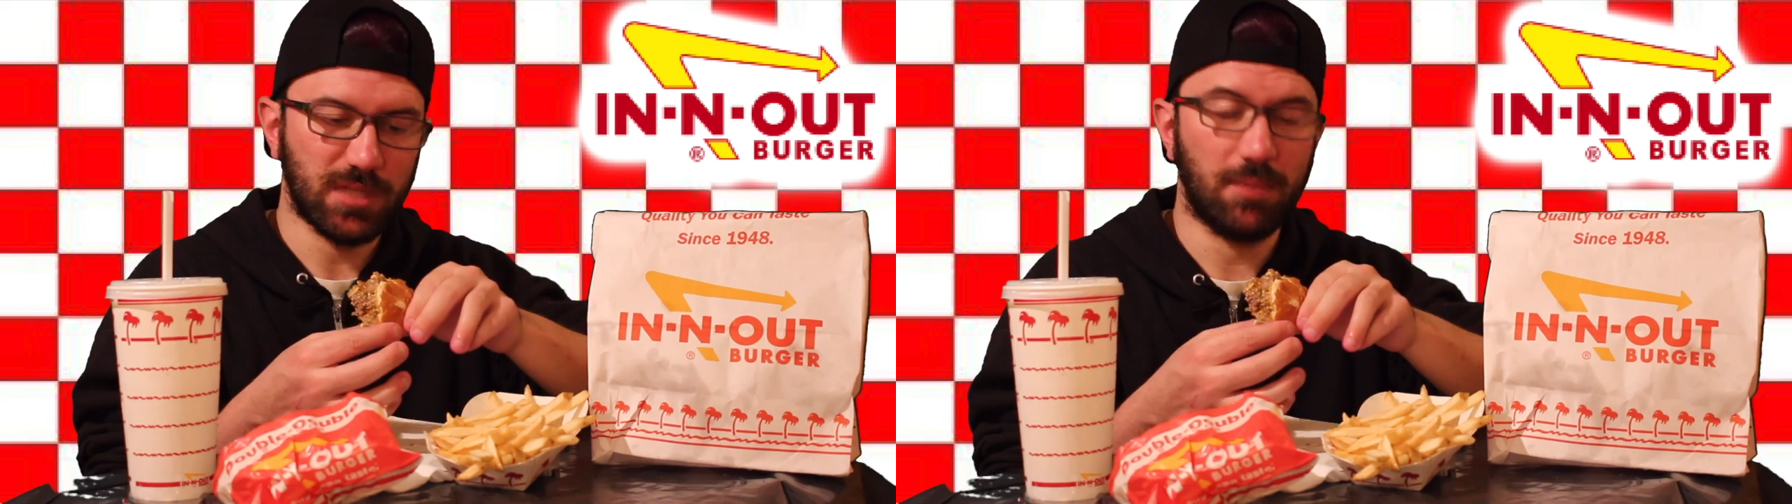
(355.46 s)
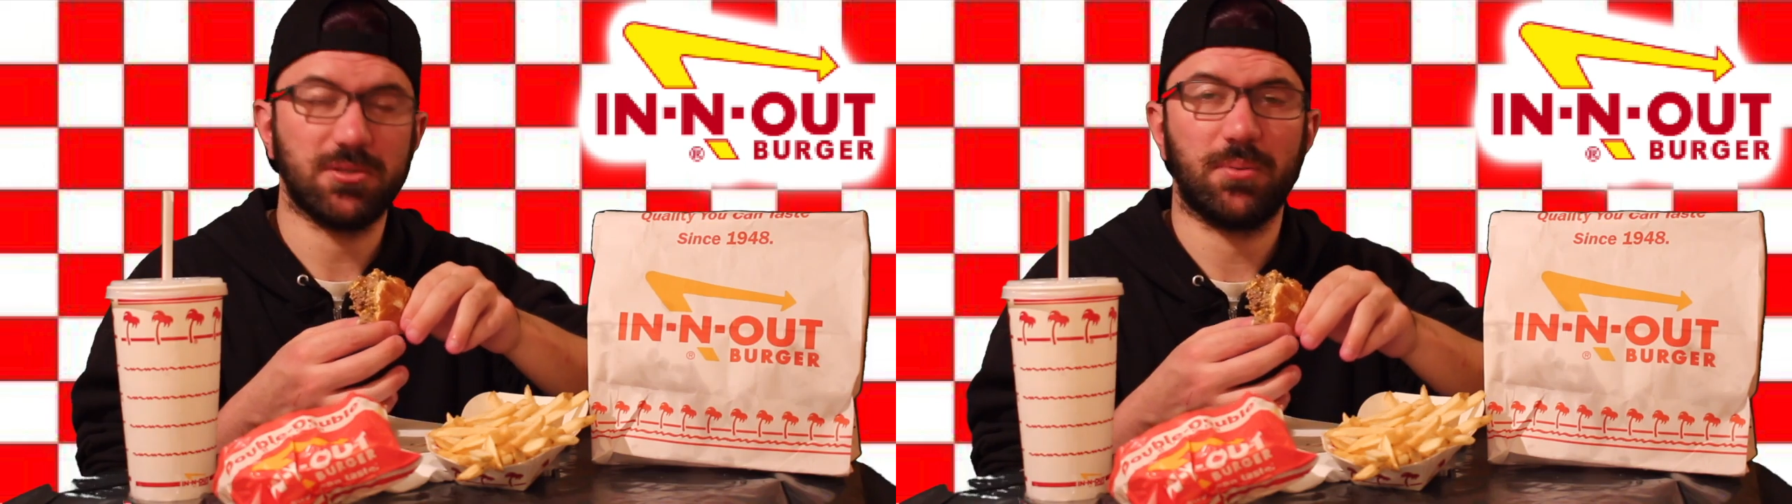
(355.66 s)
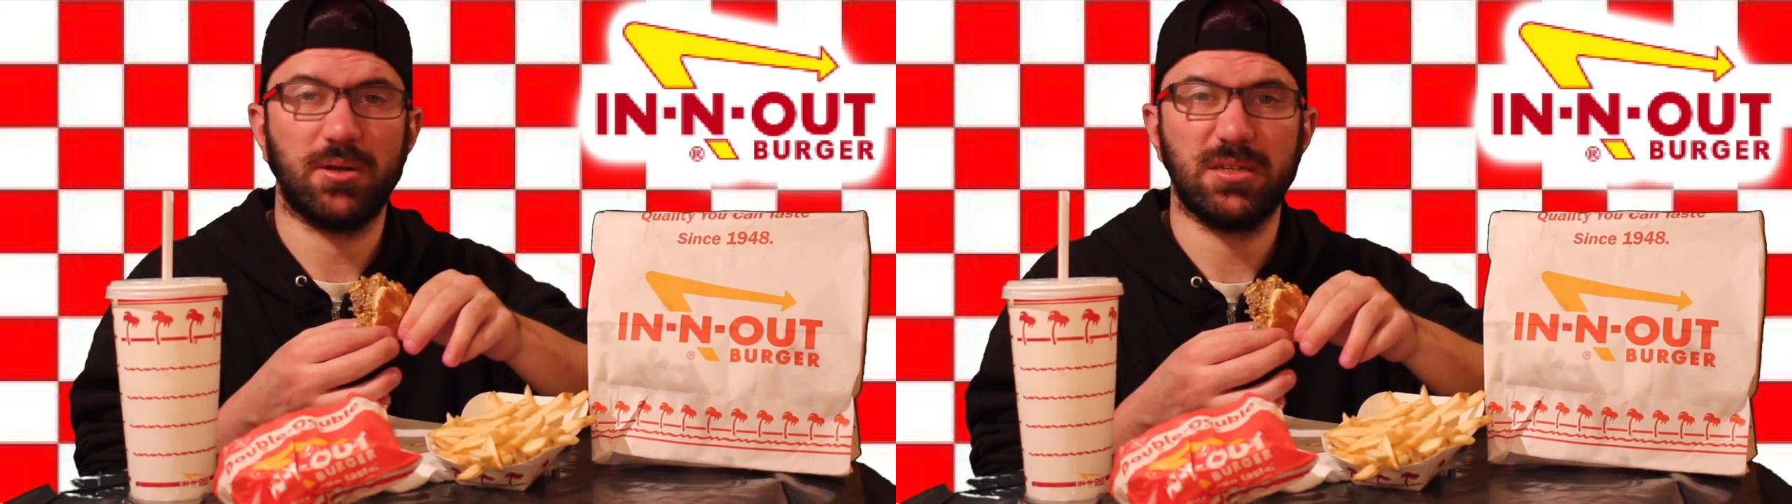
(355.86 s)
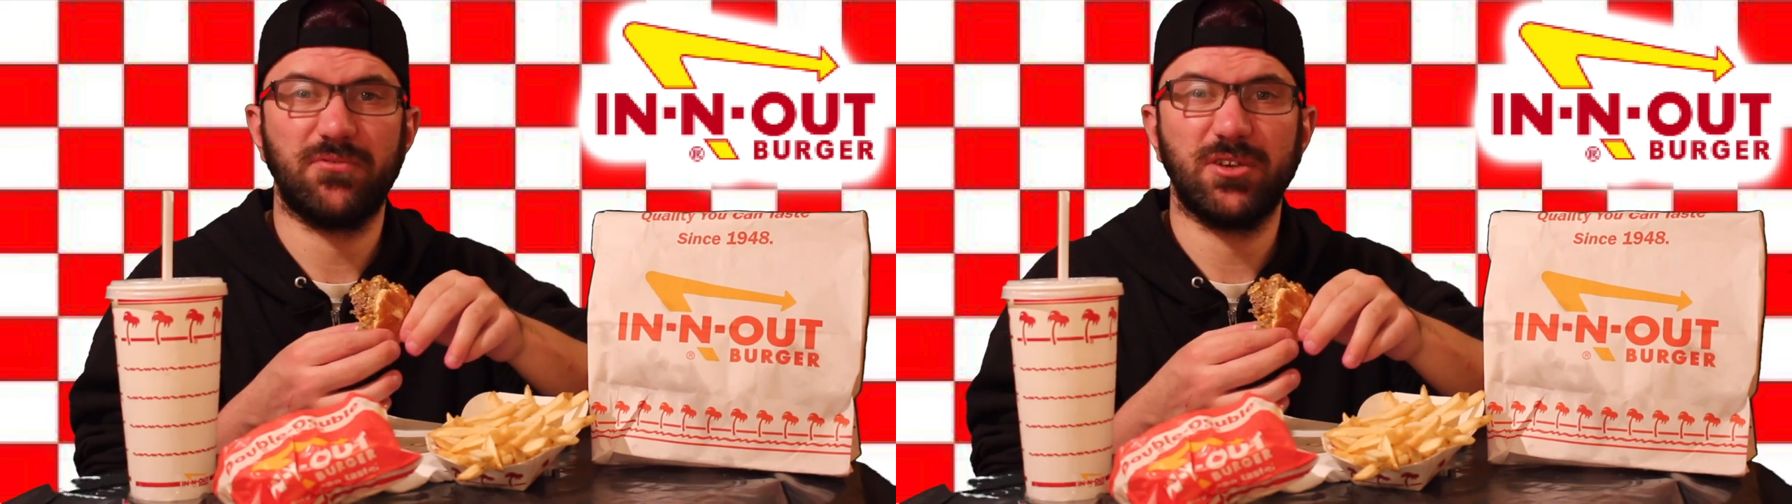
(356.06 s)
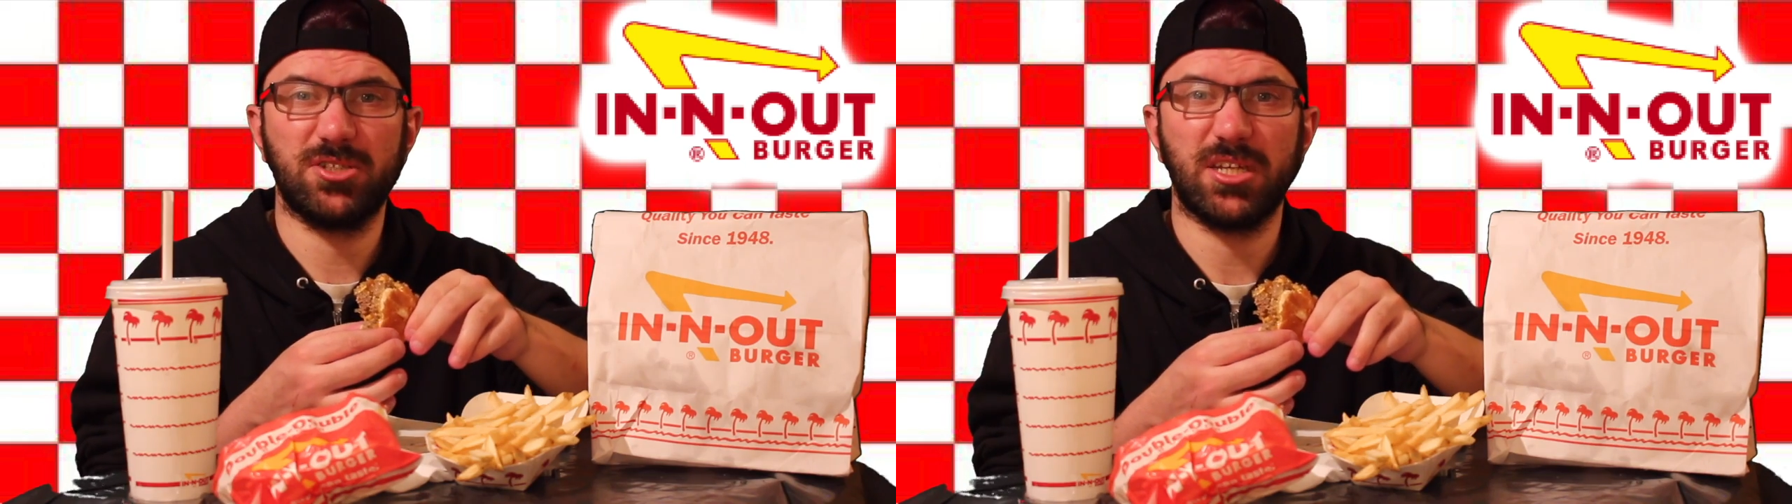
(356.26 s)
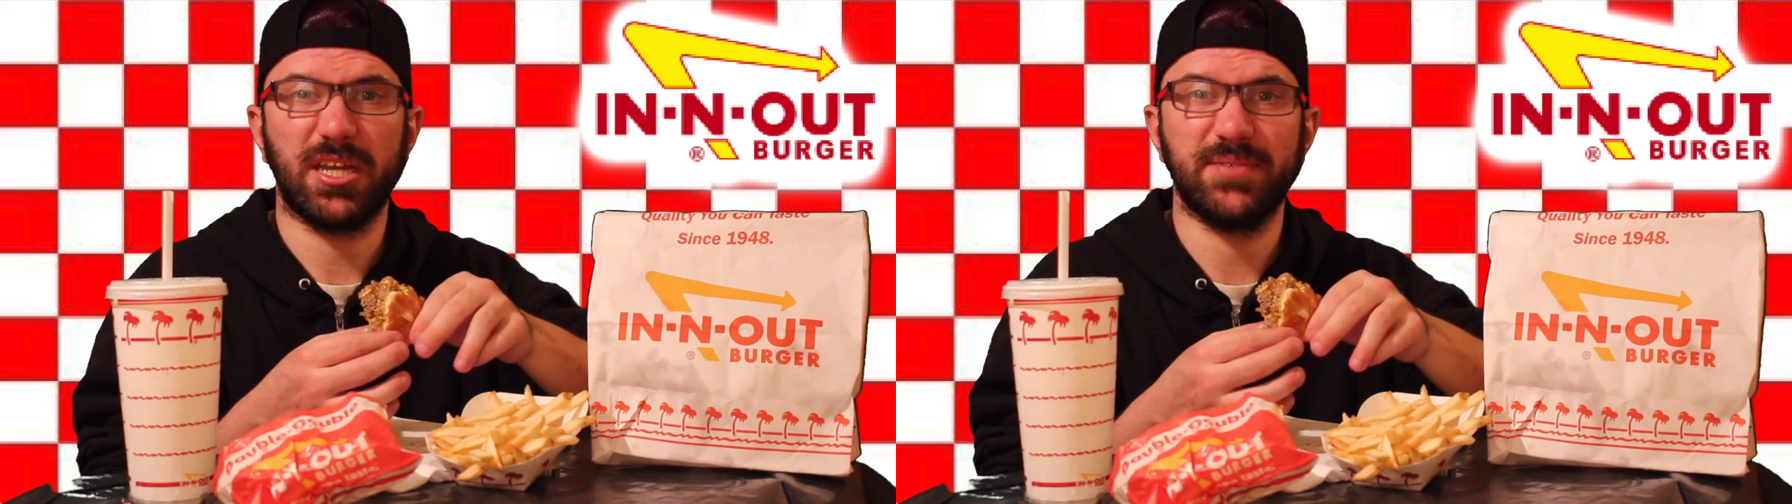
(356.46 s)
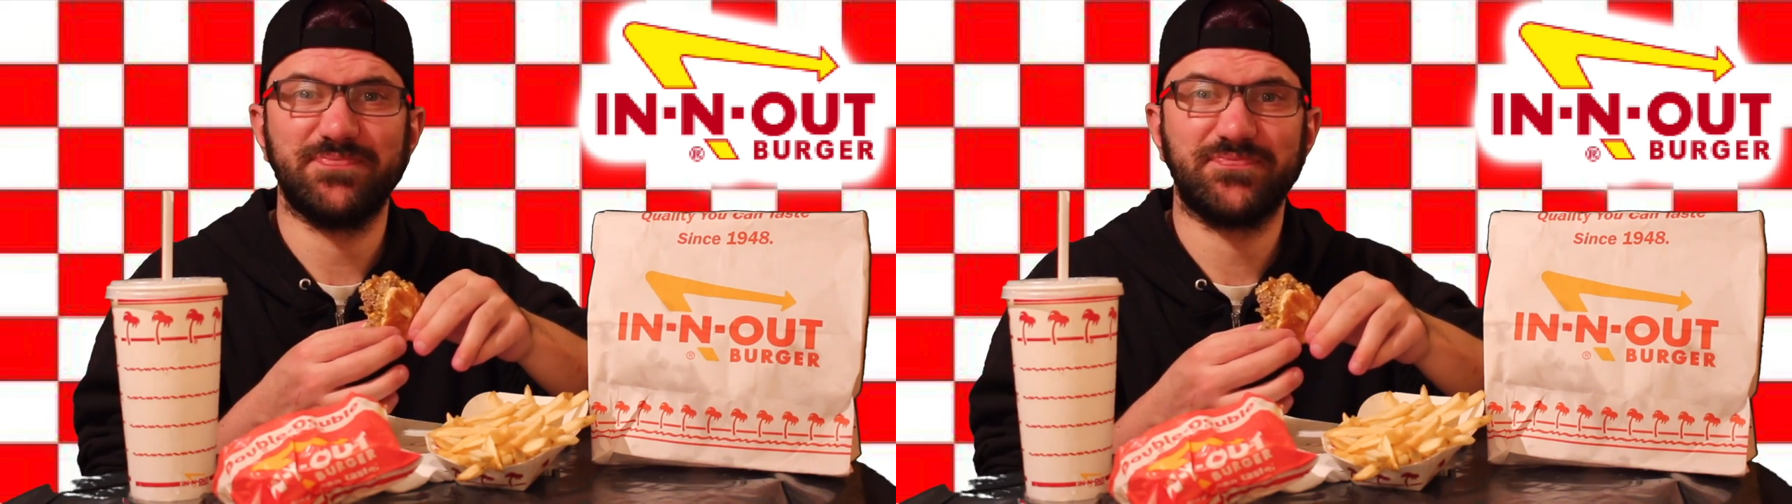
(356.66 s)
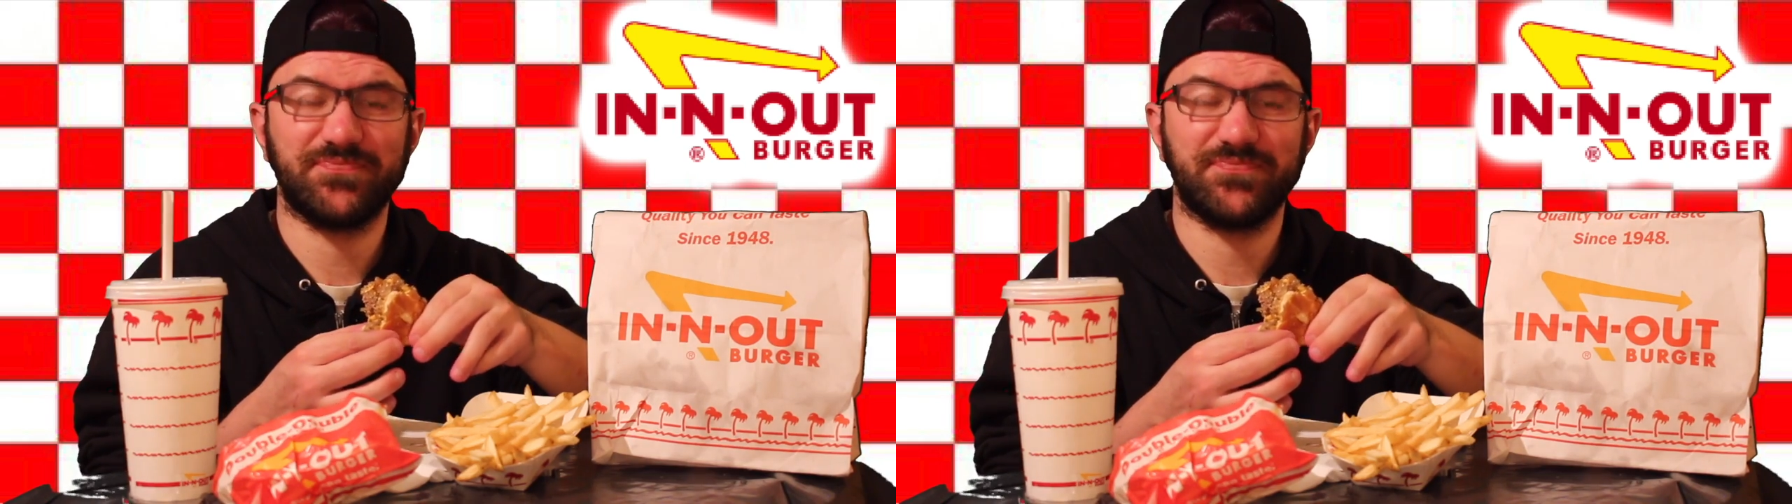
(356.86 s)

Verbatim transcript: I'm surprised I'm finishing yet.